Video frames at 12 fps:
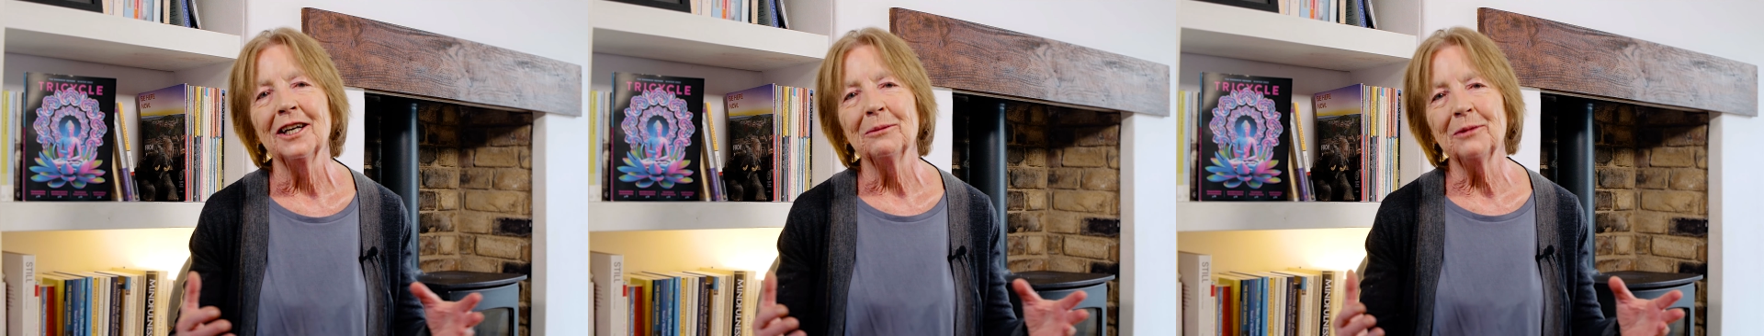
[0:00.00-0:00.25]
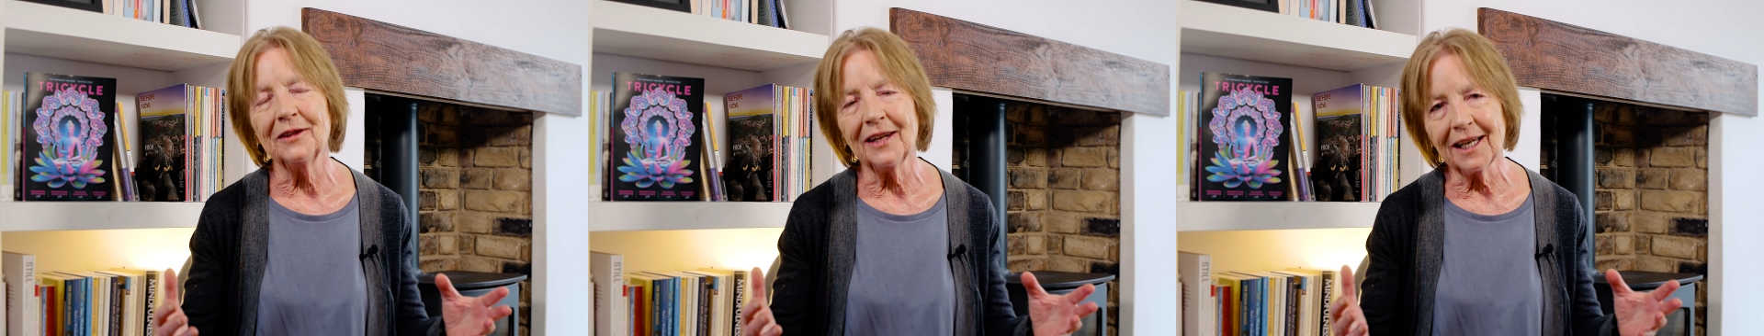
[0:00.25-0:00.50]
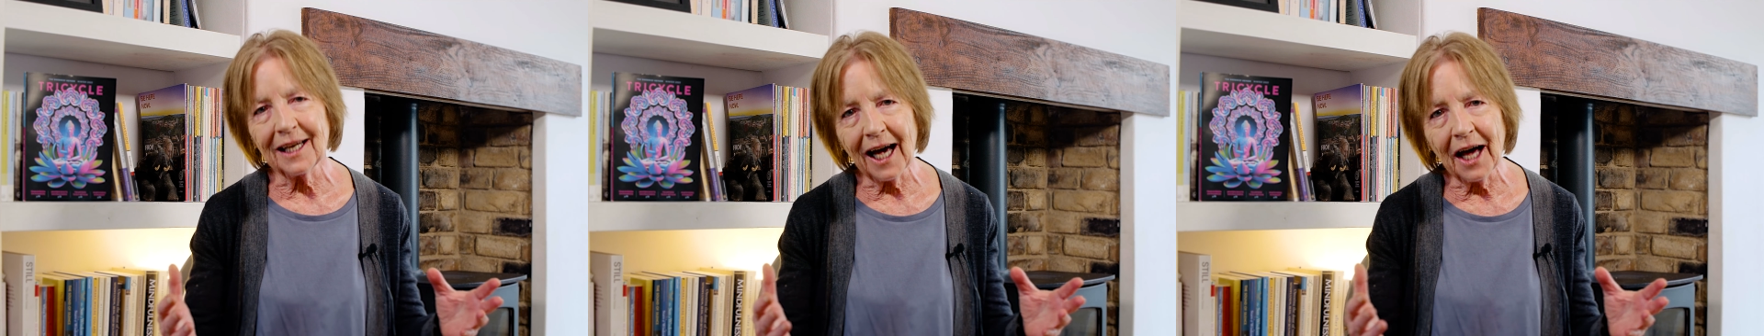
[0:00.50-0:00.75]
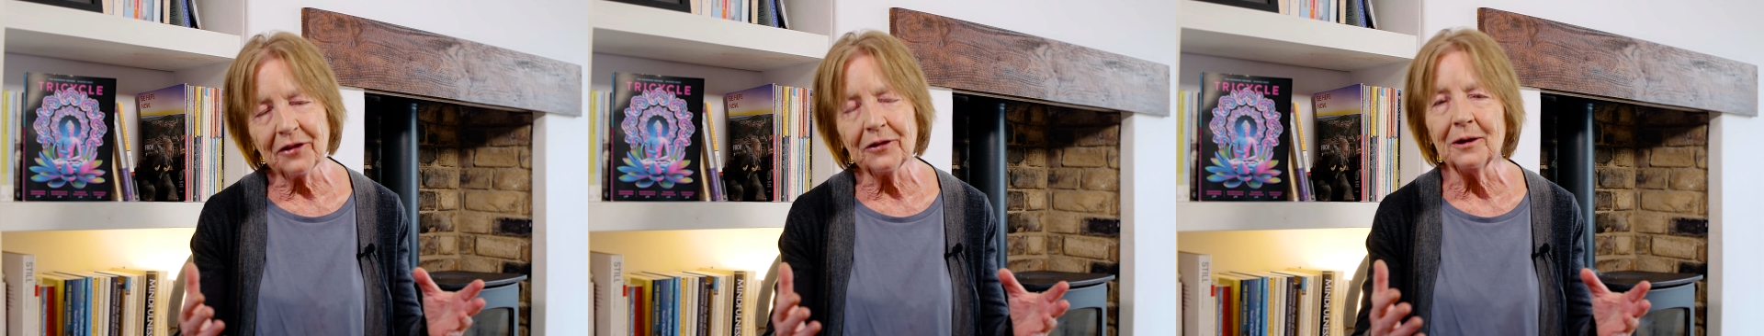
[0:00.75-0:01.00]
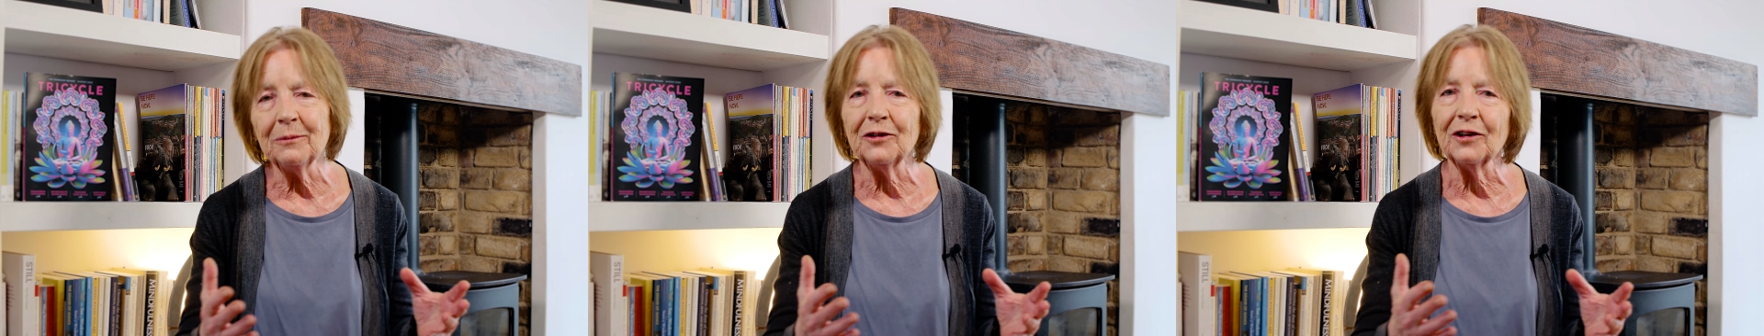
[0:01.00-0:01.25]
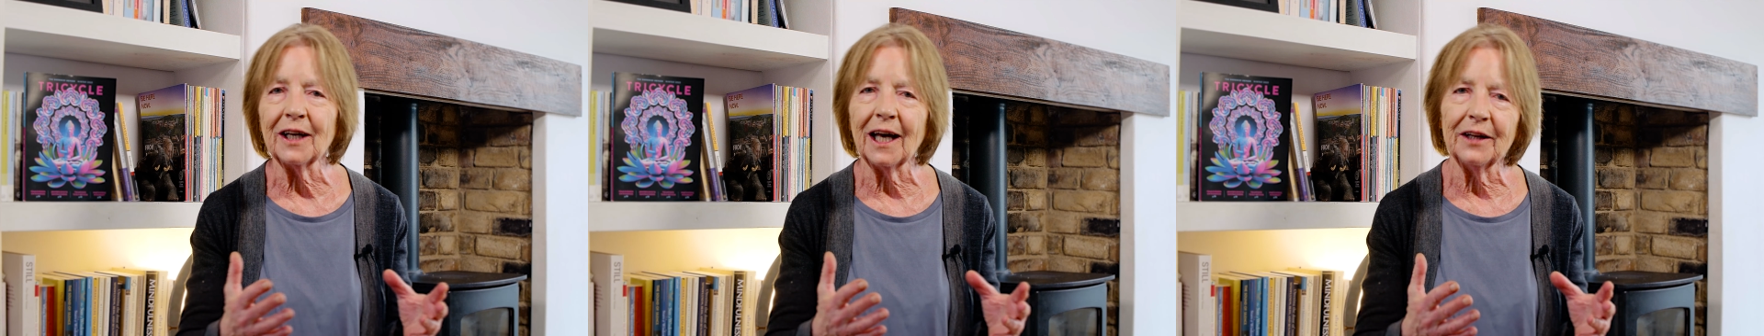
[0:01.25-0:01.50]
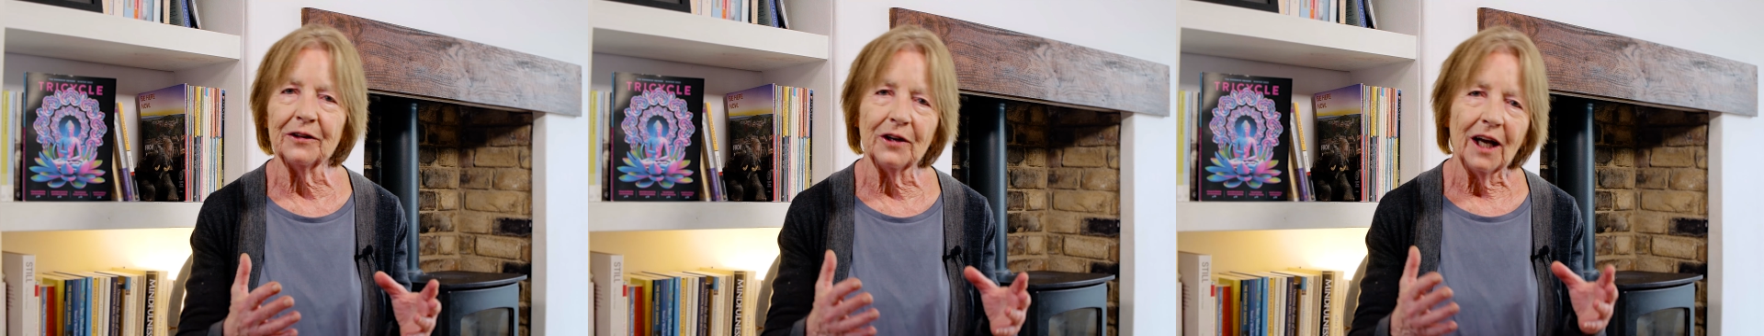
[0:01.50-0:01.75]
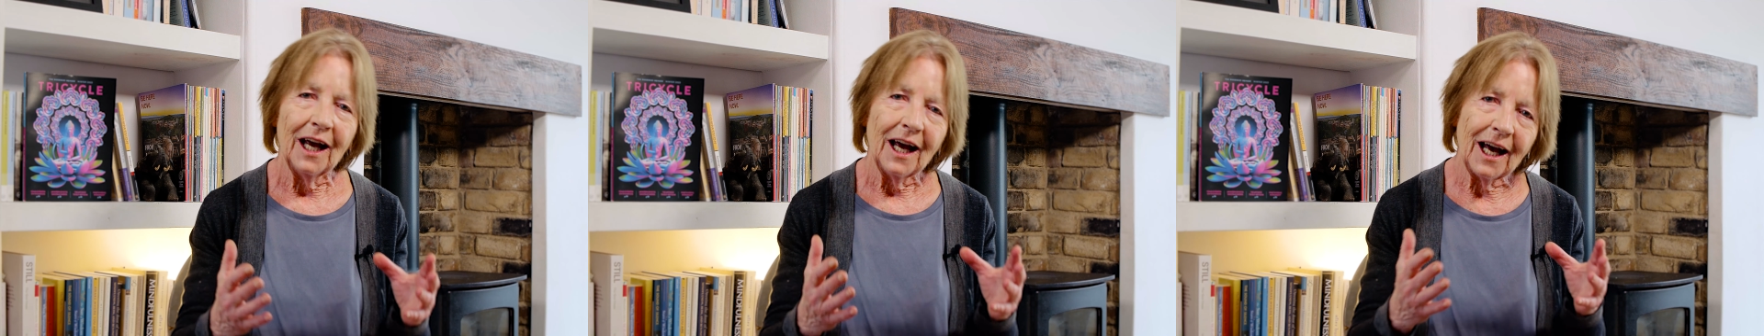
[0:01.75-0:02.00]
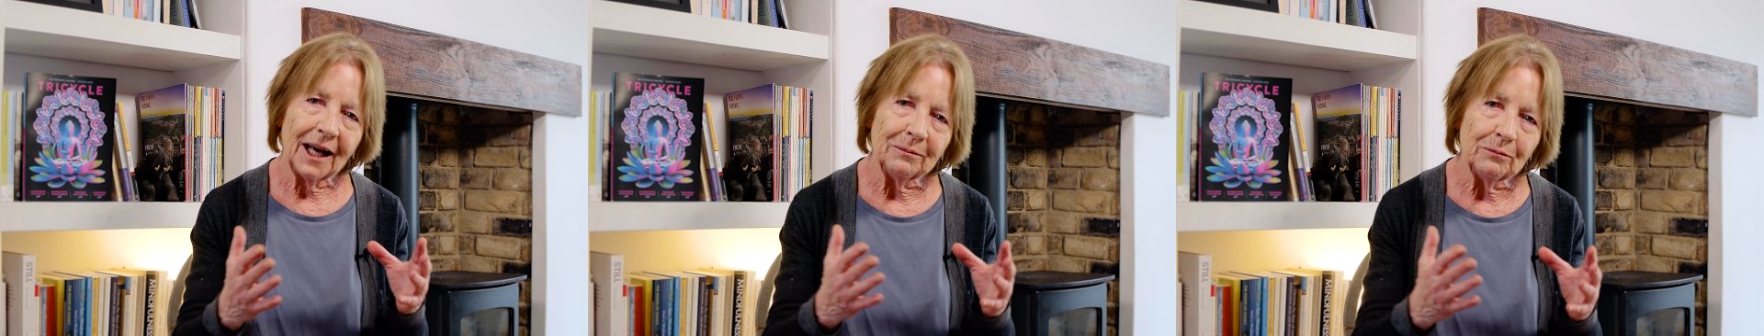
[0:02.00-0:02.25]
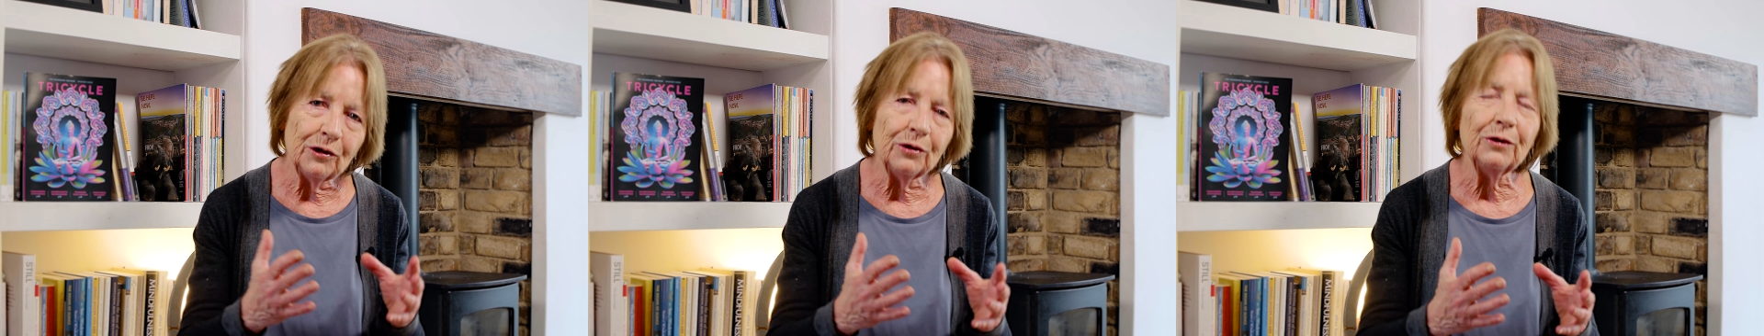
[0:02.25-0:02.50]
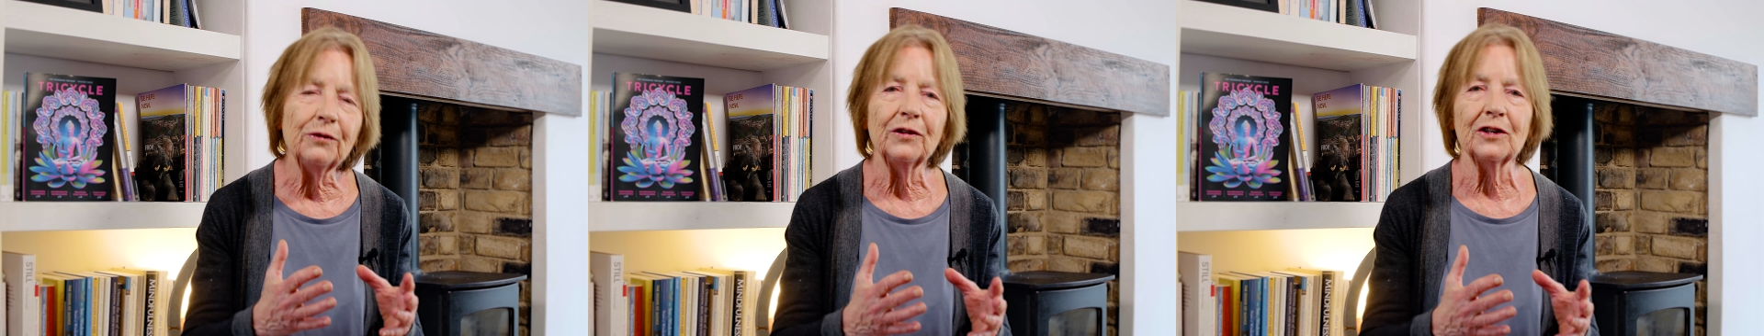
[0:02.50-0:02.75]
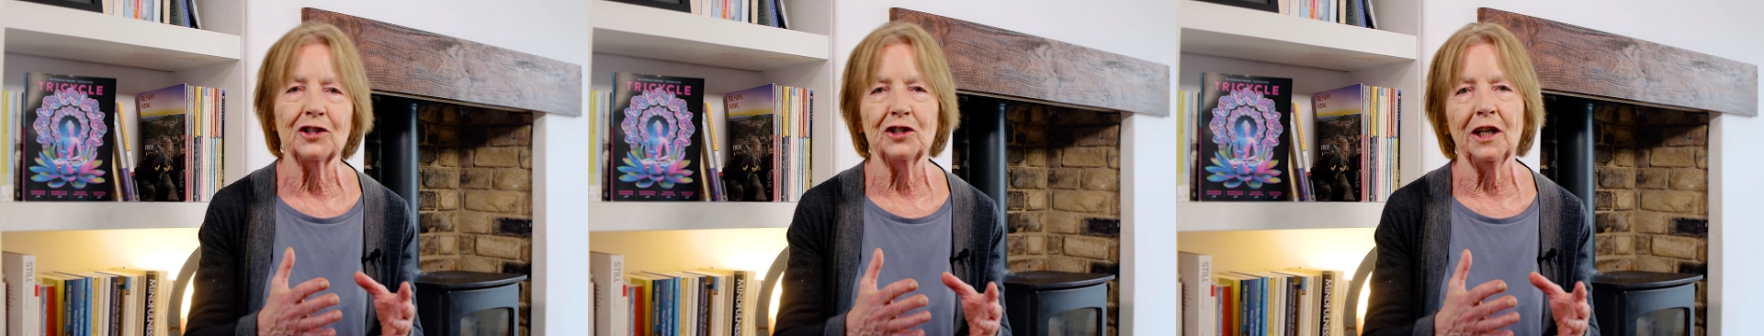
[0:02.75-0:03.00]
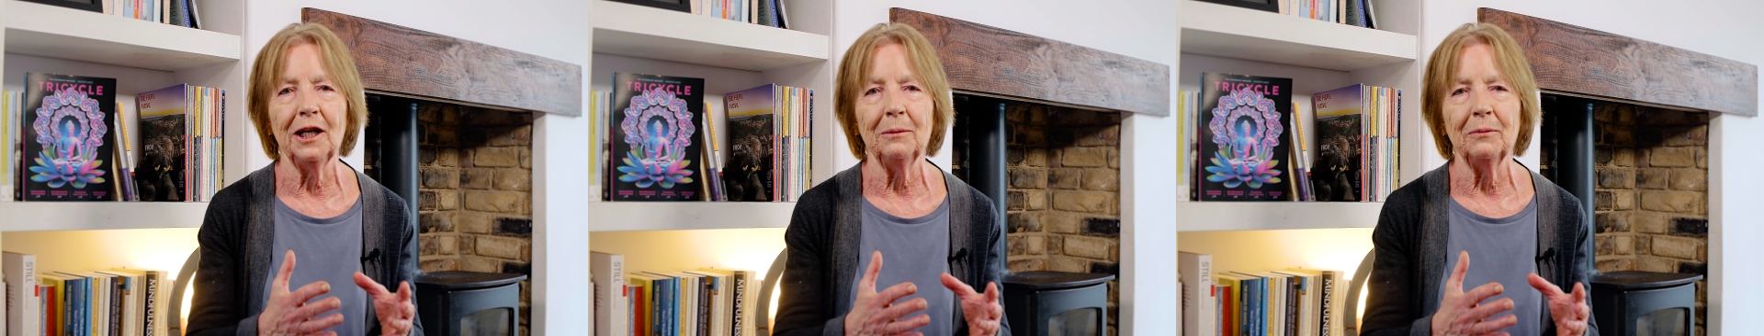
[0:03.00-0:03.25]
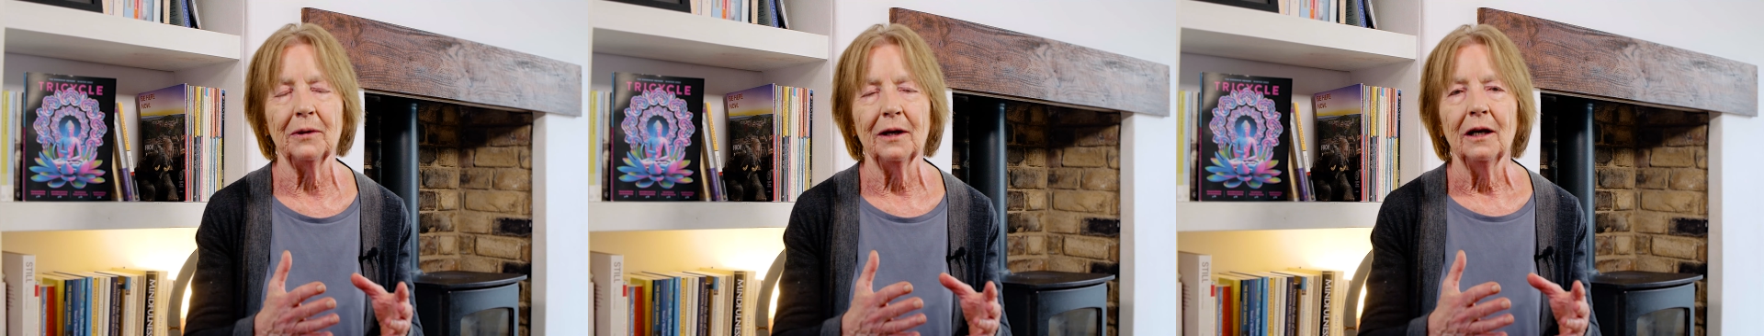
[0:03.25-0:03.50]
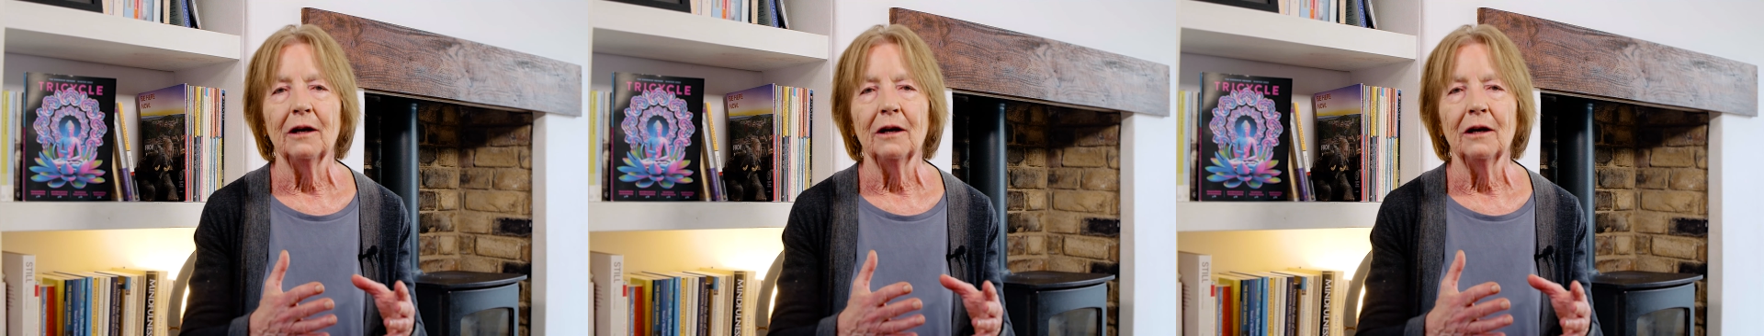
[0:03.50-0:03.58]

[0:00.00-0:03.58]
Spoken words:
But they gather them together and move the sheep